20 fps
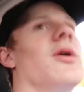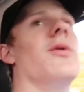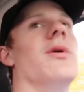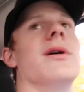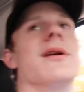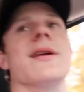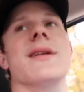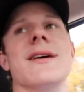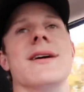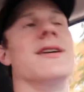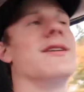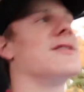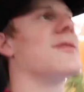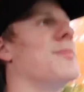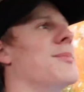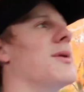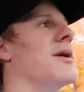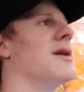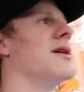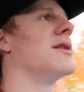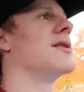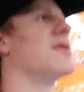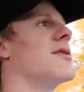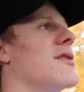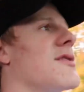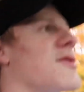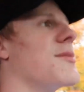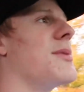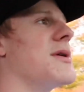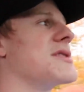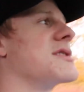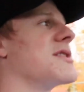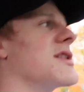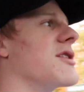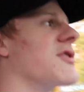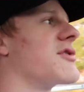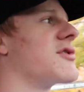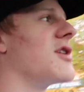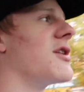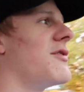what it is, but there's a bunch of
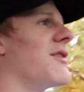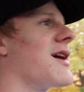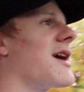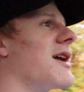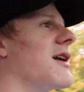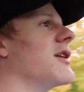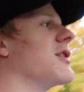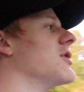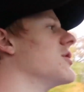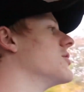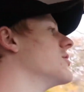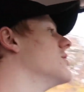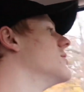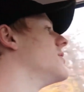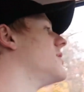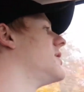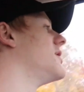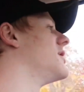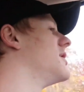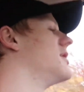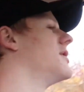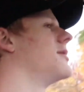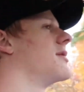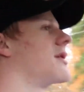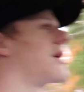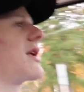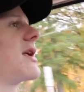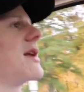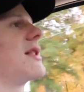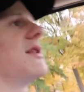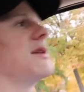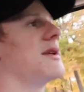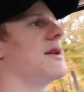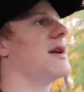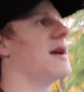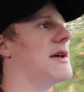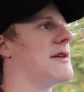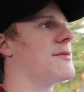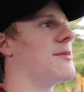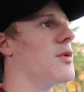little stuff I gotta do. Gotta clean it,
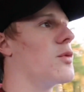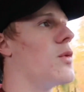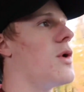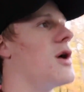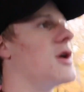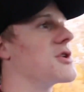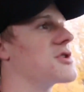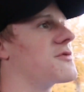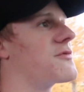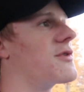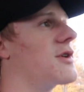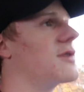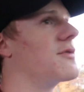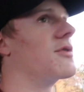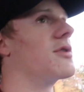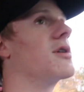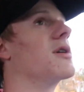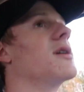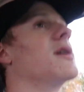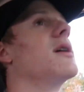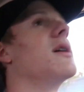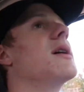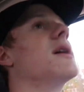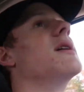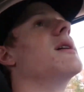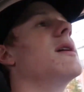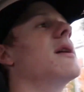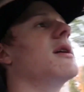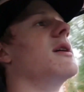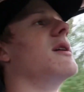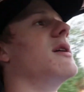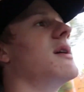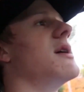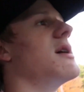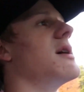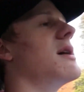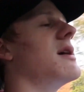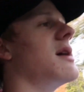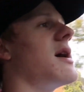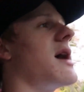it hasn't been washed forever.
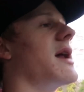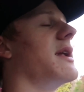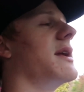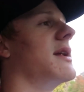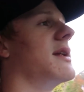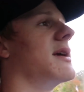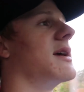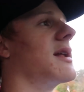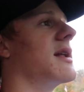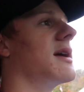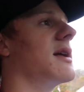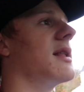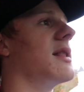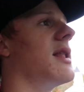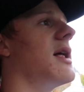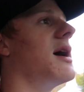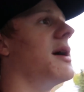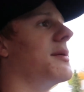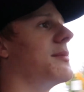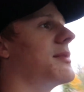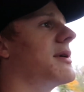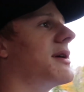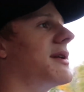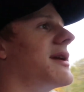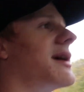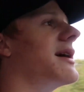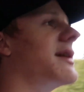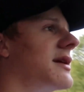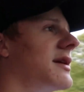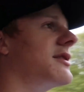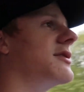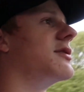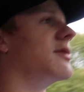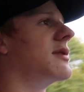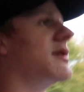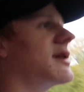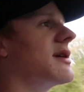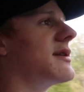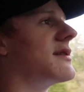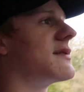I need to get an alignment, I
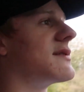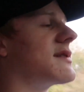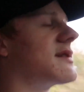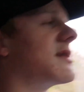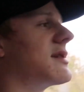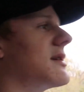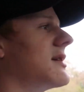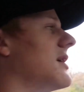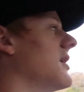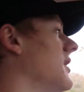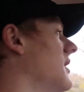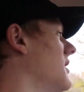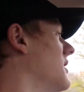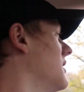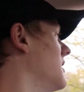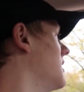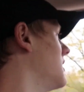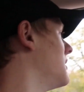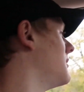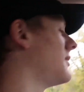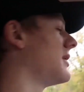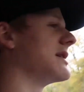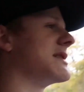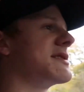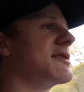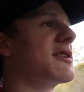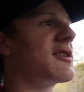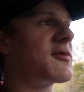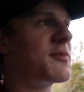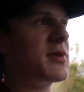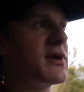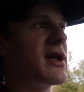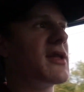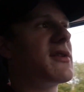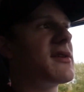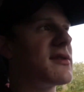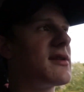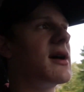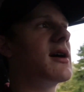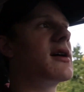need to get uh, um, the slicks put on
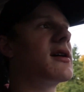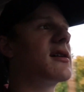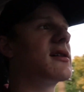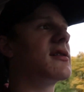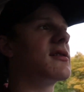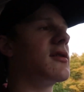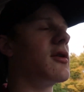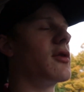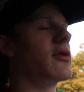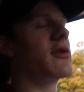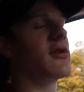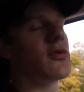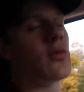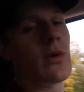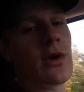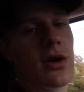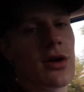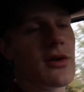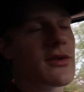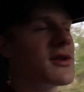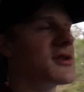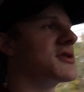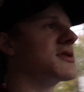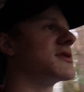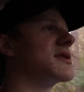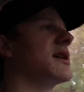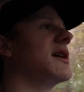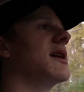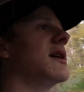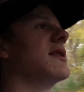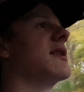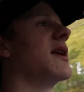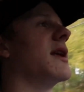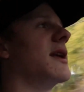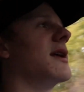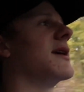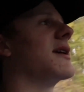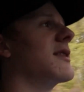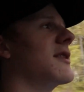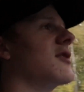these tires, or these wheels I should say, and then I
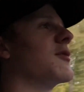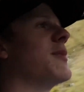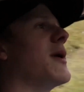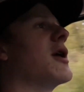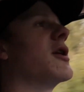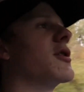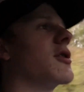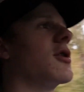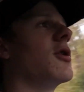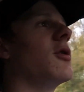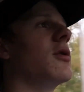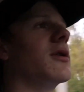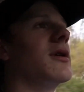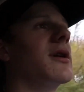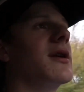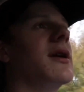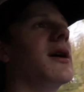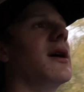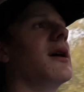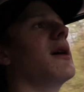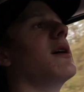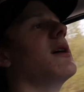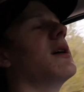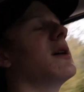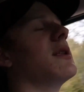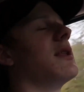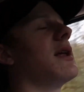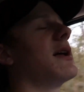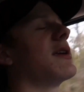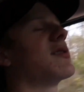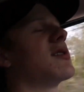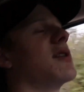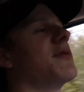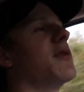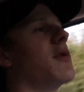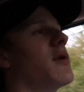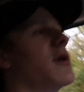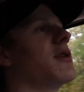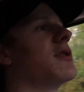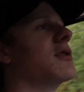need to get these powder coated. A lot of stuff
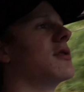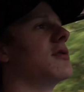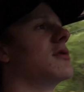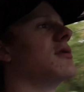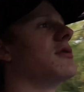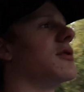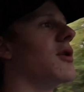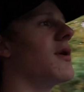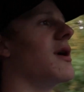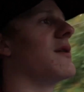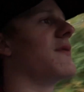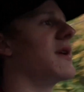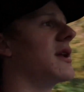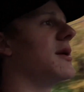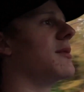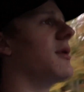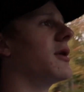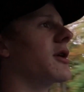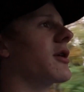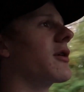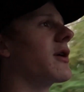I wanna do, don't have any money